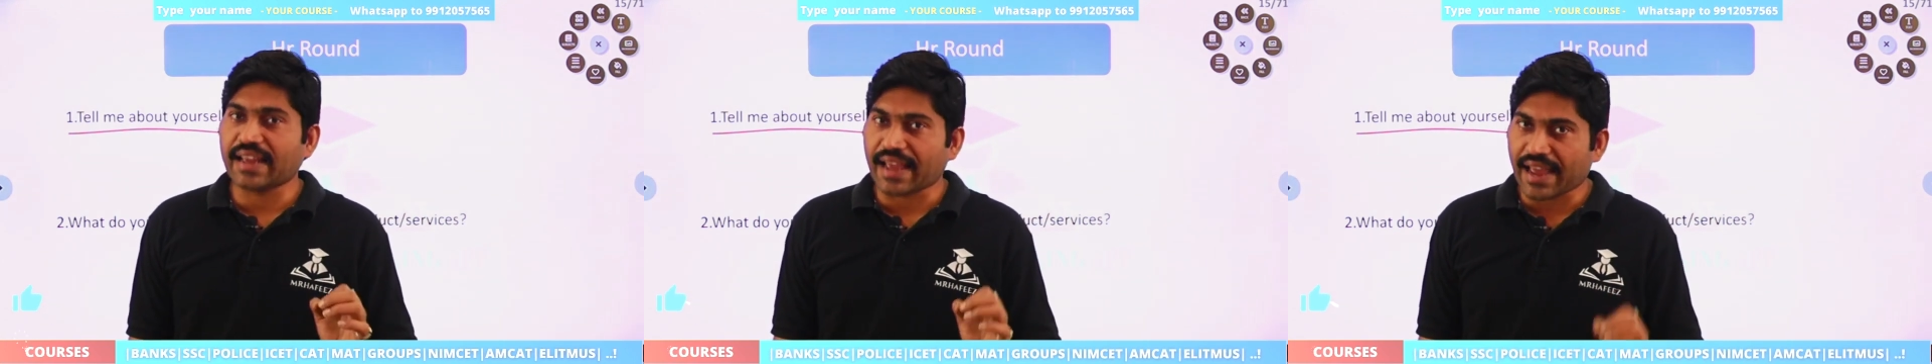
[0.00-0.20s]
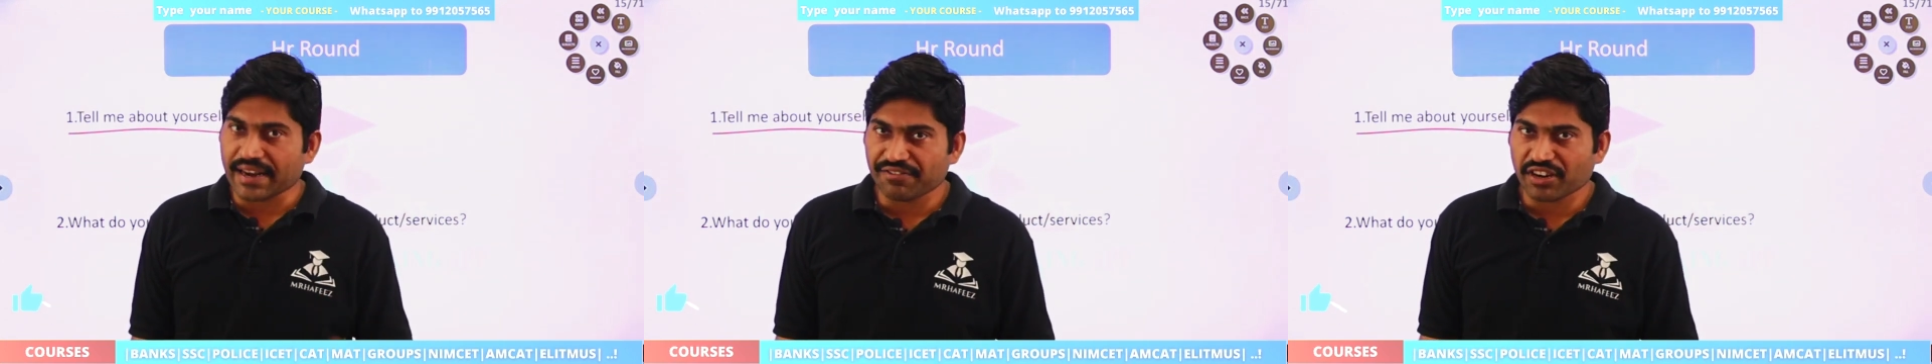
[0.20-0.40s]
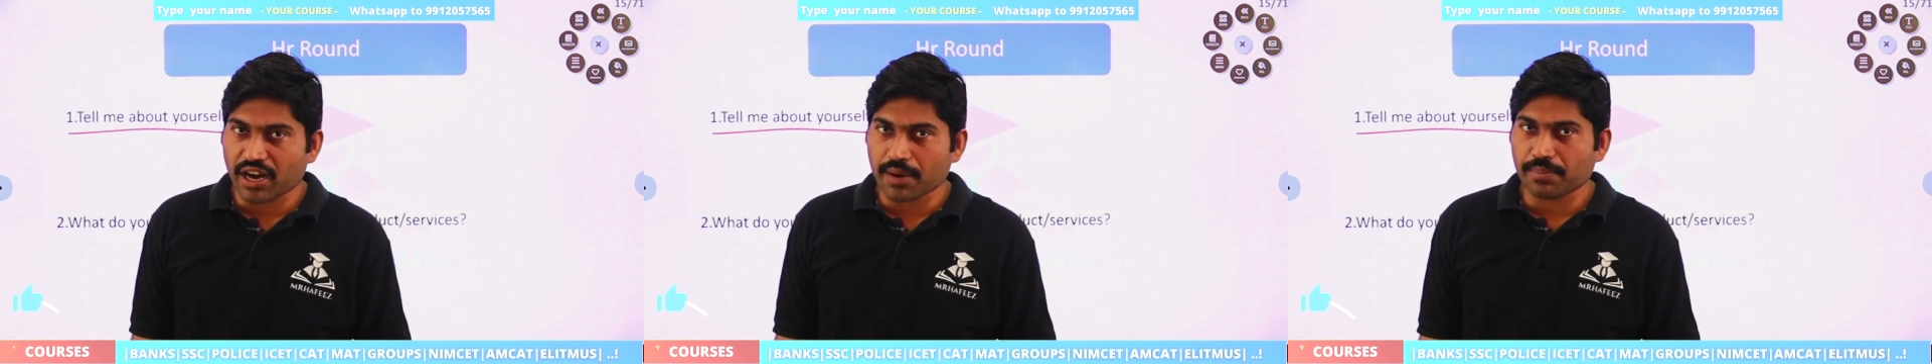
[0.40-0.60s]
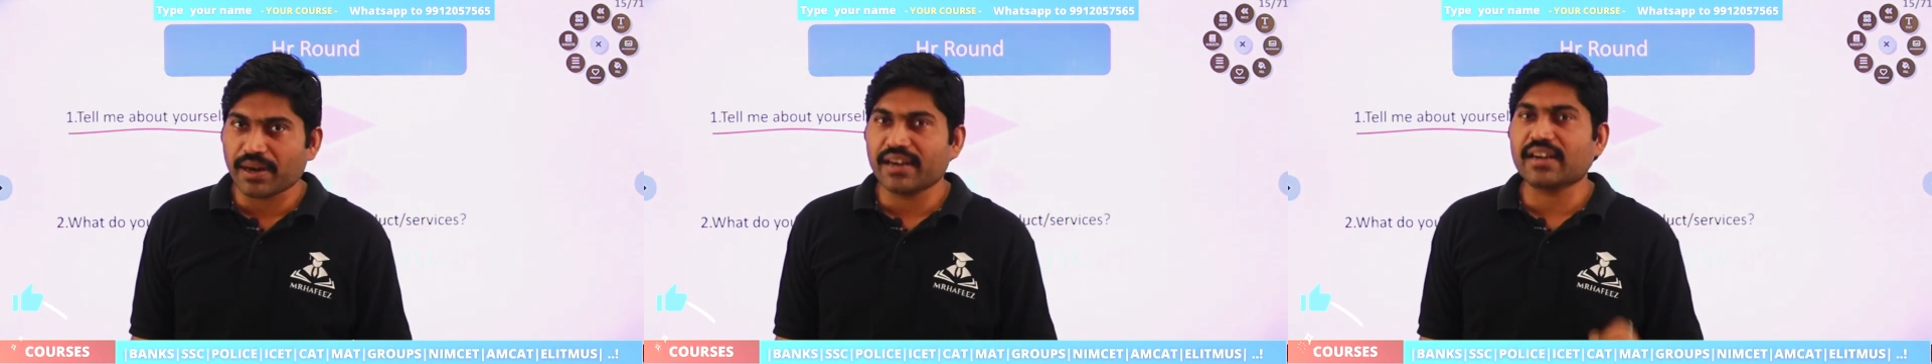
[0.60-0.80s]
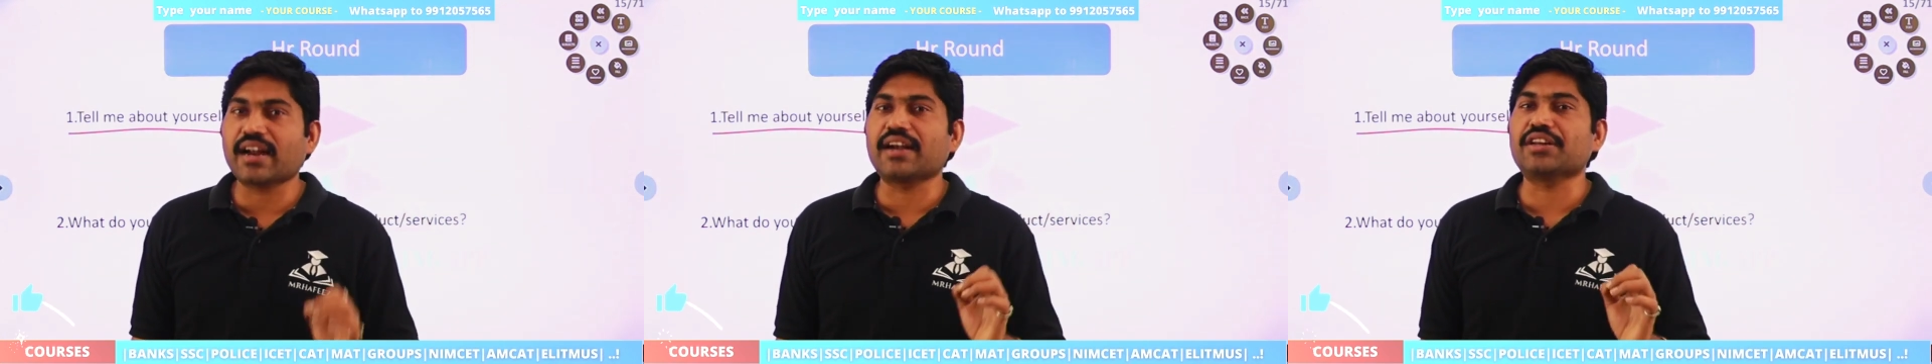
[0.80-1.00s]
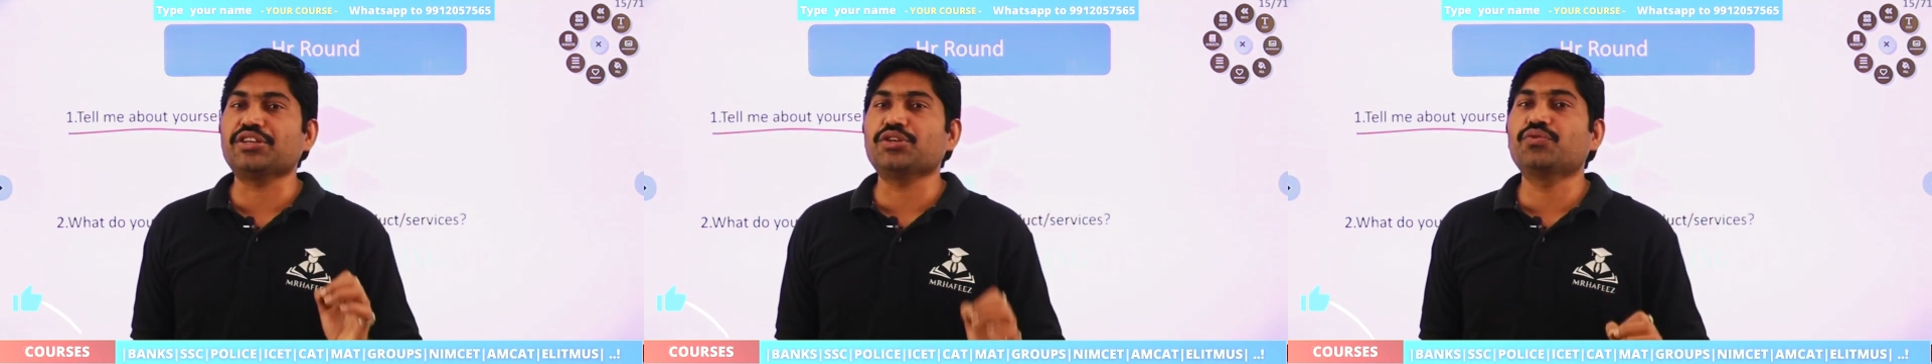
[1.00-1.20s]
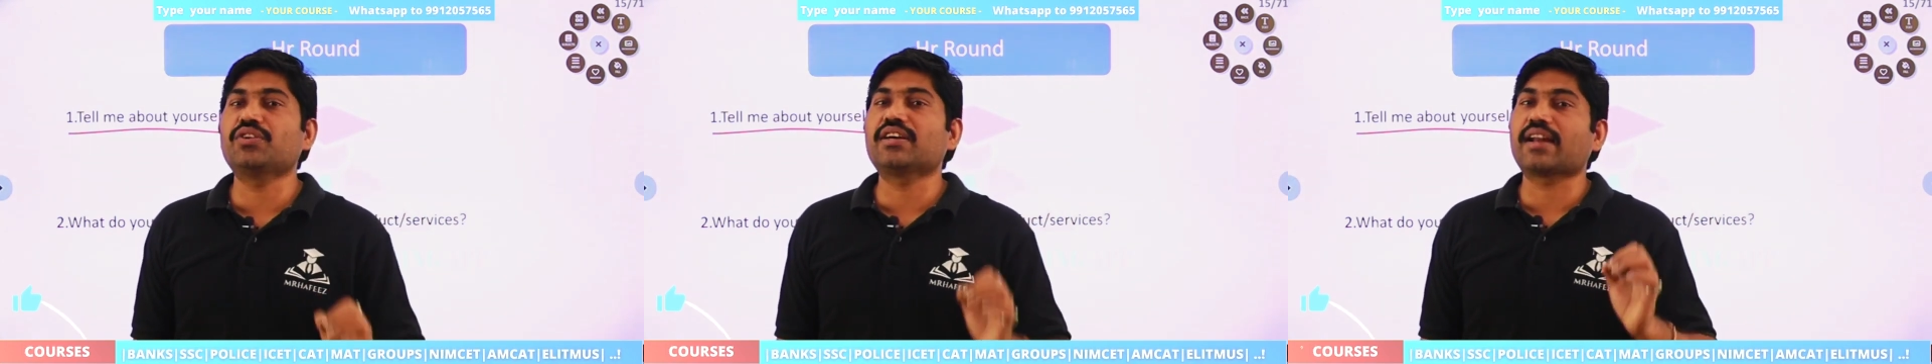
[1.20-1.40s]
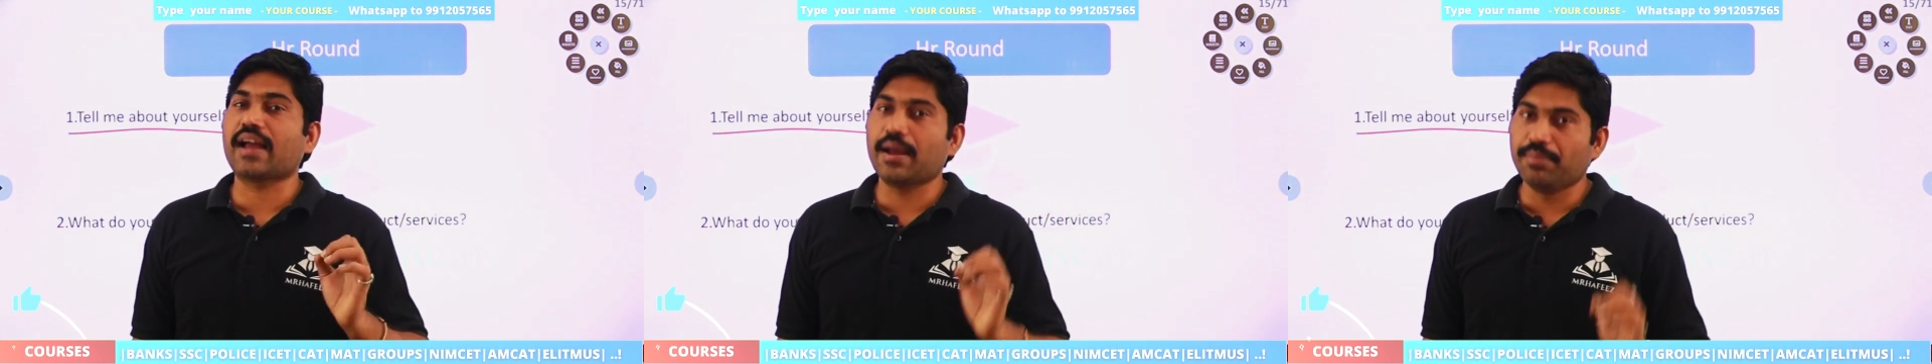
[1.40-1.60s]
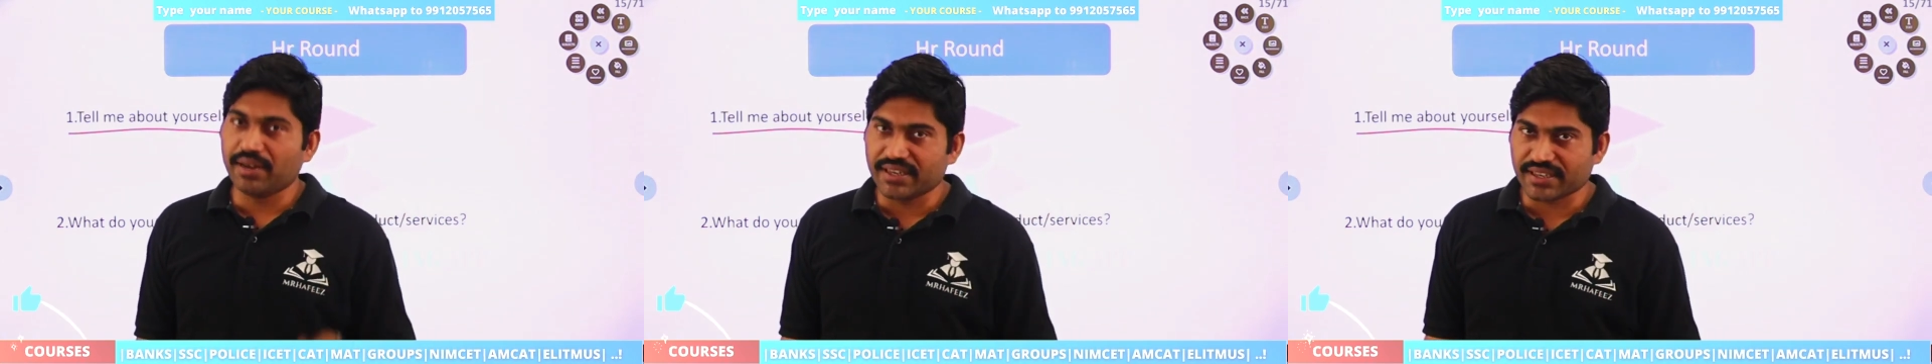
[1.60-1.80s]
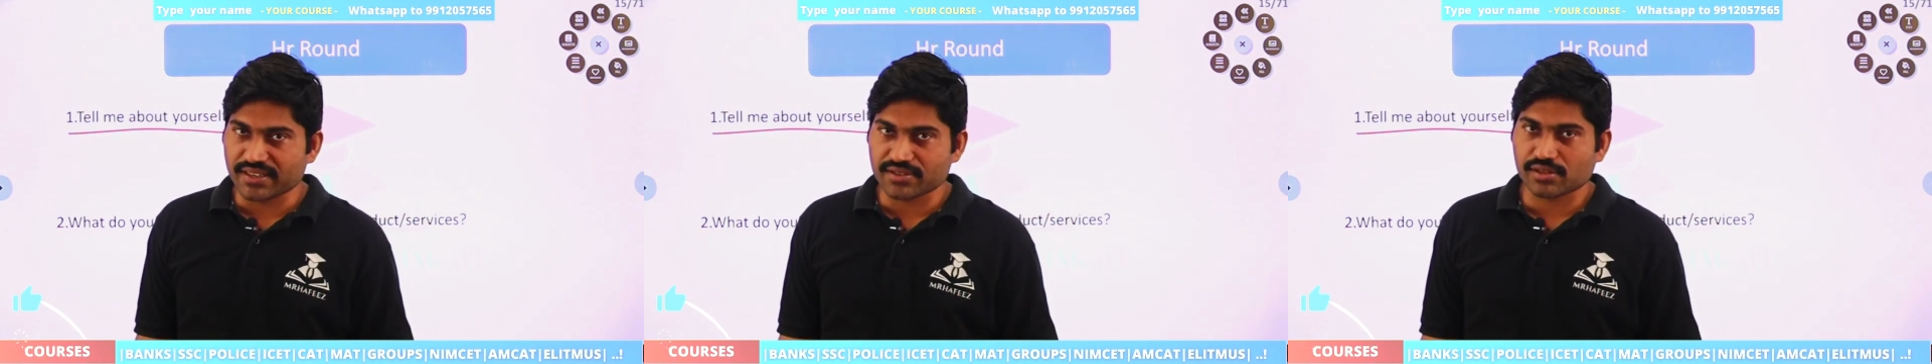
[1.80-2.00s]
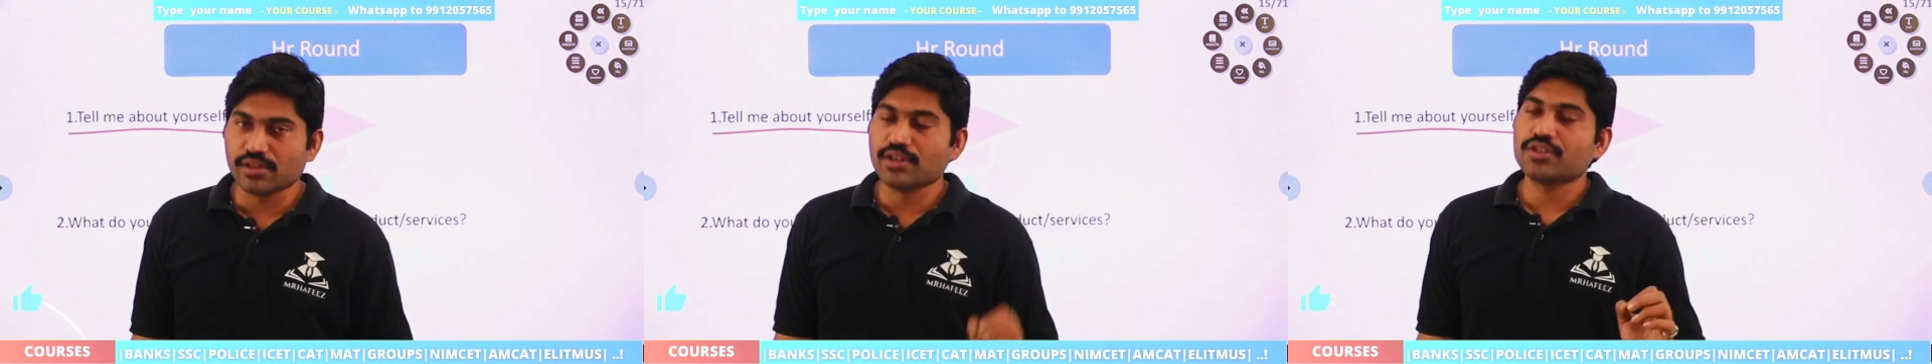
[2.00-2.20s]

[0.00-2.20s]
environment and your abilities.